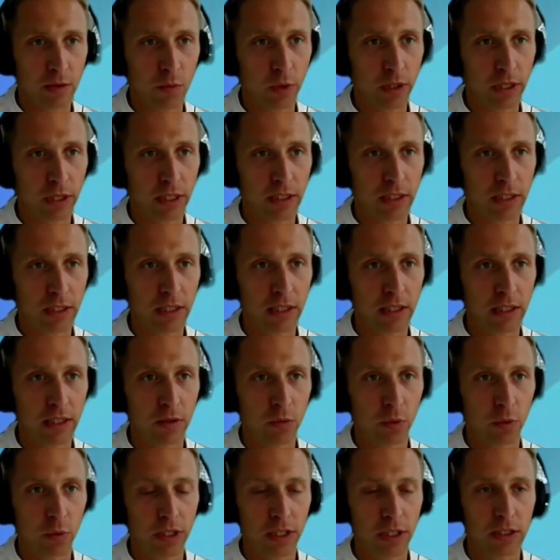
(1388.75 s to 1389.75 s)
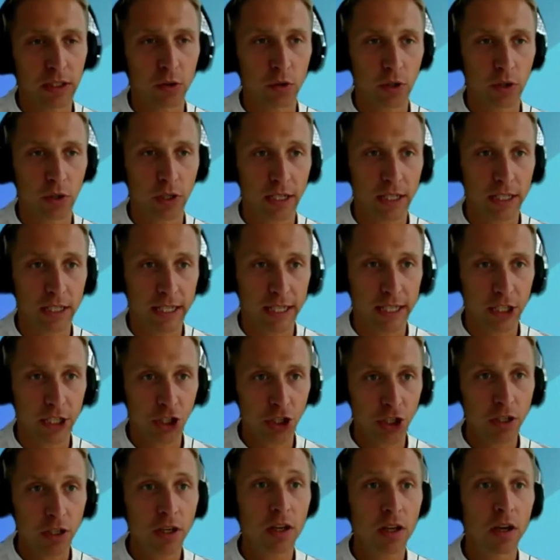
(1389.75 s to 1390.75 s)
within the
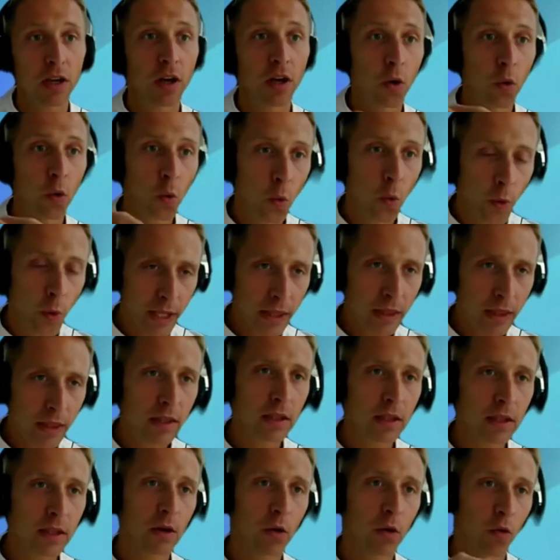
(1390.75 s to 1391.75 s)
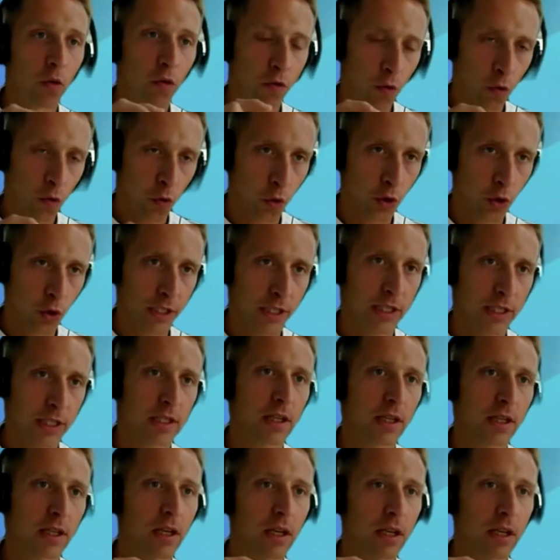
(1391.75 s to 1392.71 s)
organization, with, of course,